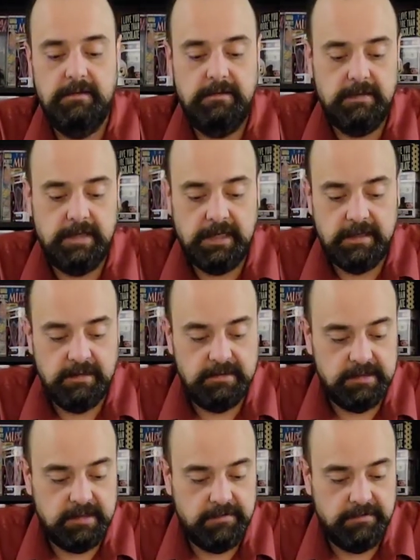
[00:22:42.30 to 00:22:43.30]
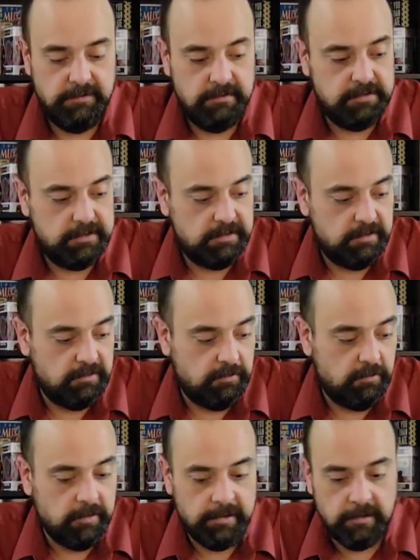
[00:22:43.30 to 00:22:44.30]
That is the first Eternal
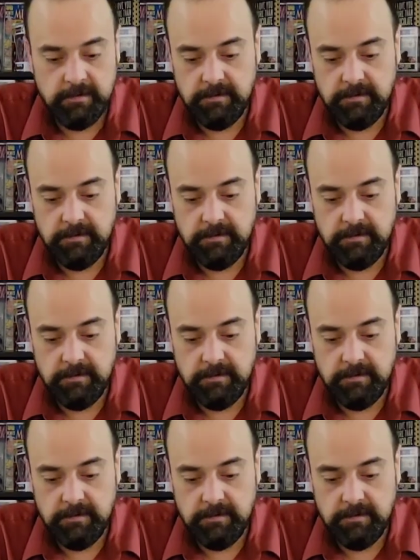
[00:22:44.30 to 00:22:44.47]
Warrior.